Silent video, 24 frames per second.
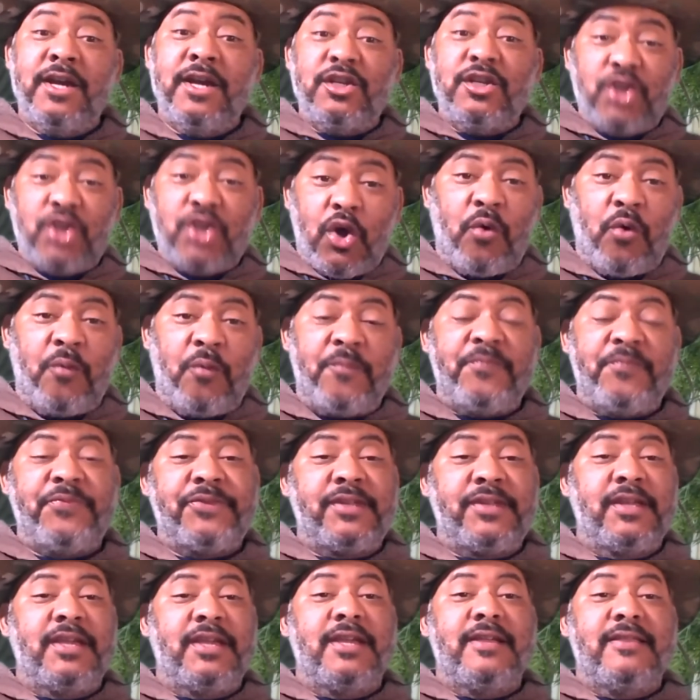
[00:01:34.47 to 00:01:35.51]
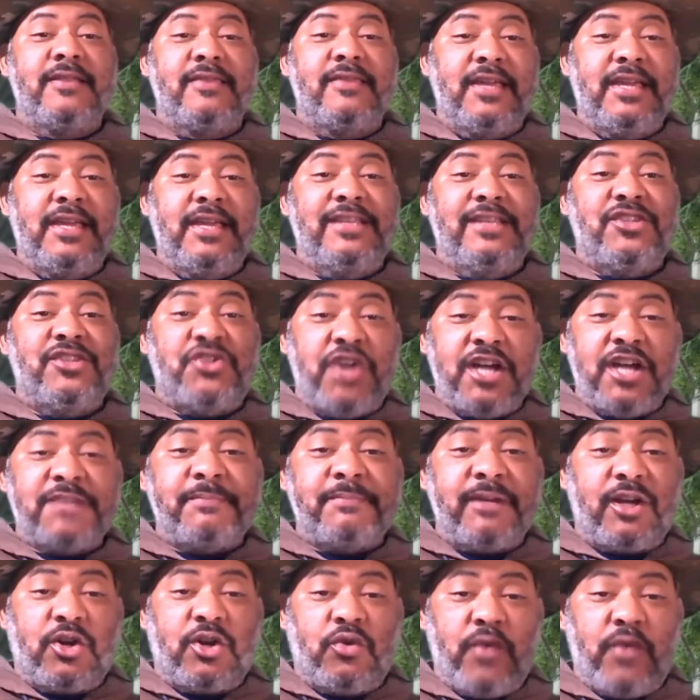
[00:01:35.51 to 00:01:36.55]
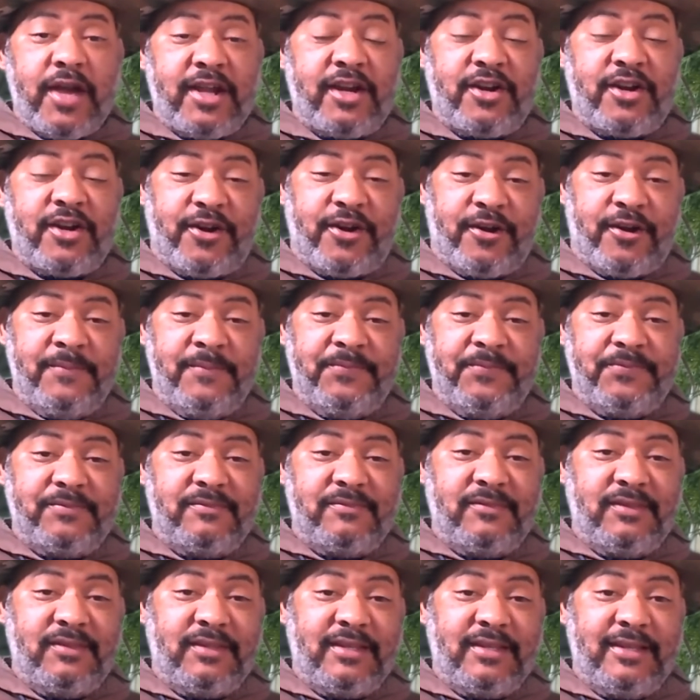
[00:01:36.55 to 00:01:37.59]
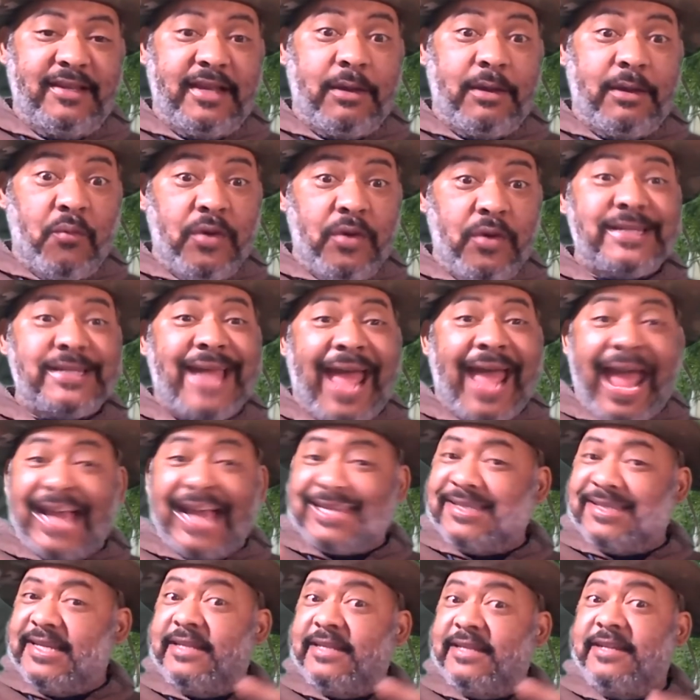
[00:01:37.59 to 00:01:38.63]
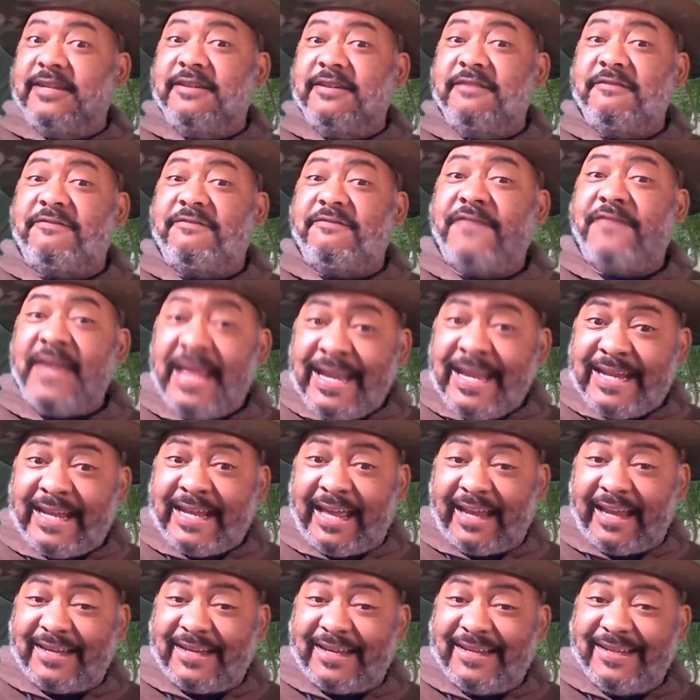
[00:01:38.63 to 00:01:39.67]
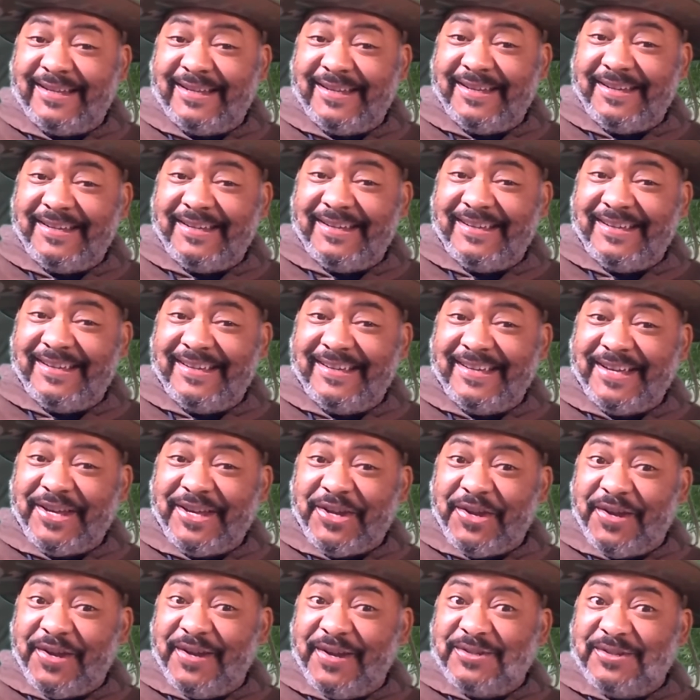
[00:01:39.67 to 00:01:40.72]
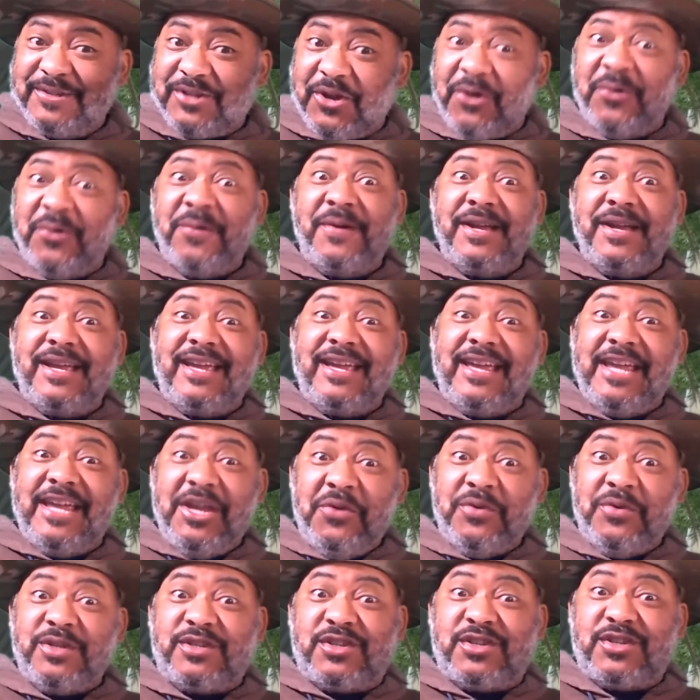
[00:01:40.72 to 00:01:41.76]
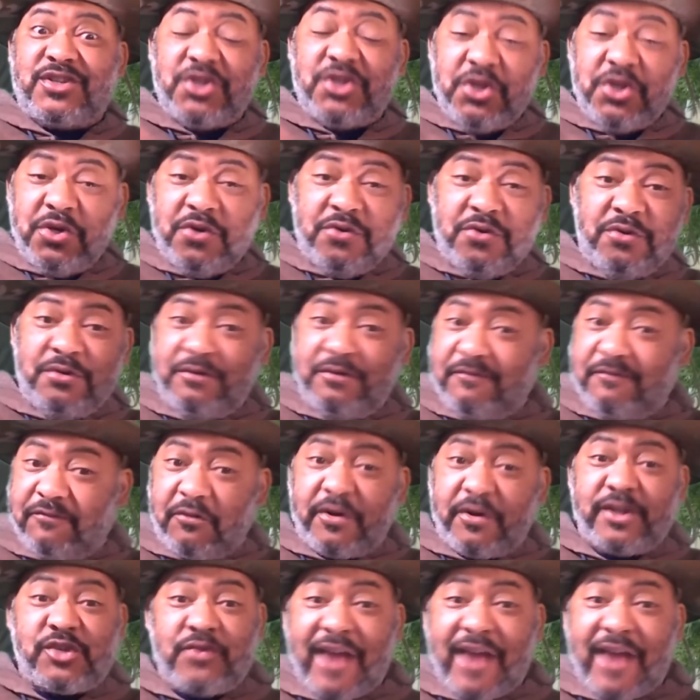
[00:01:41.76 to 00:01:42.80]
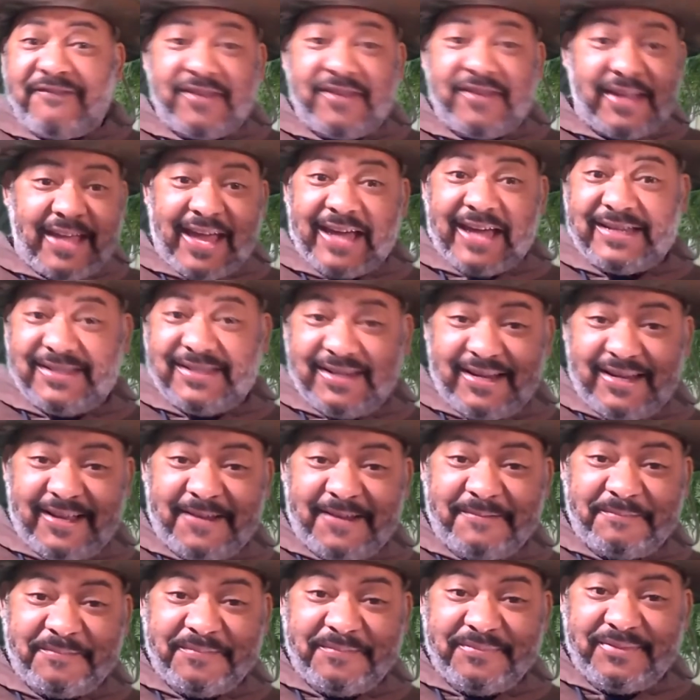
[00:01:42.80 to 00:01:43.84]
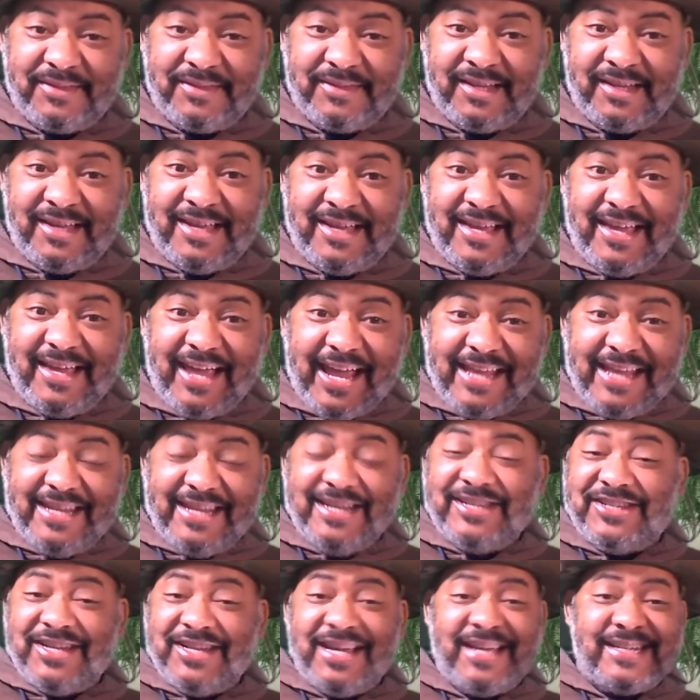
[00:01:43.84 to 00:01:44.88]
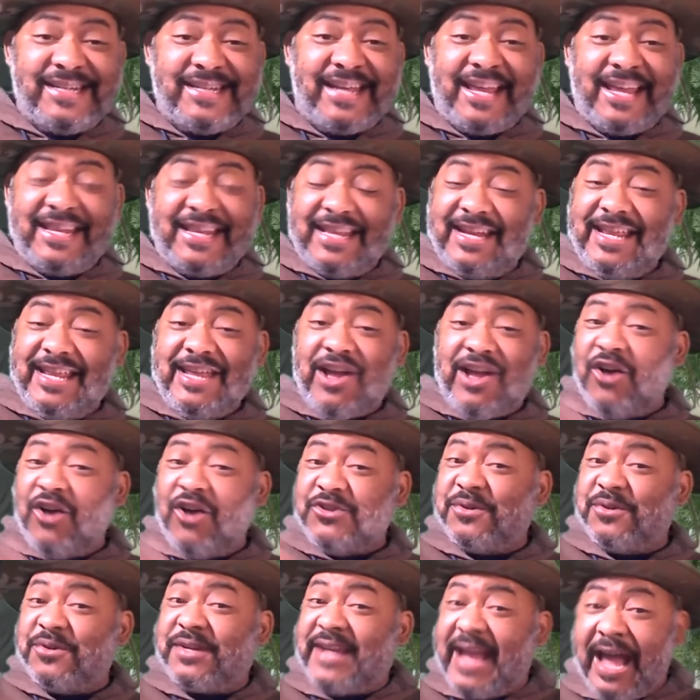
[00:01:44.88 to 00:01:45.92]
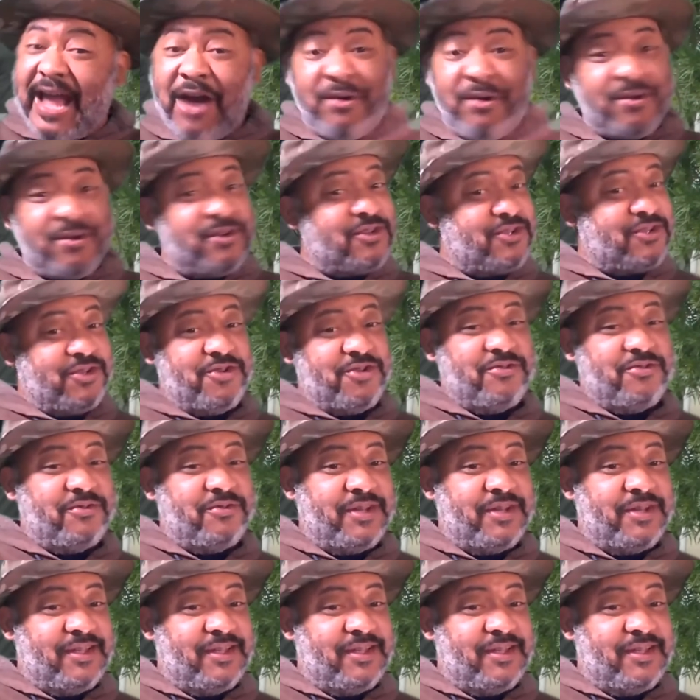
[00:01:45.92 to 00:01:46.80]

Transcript: So the judgment creditor was actually the defendant. So he was sued for a traffic accident, and the judge, and then he also countersued.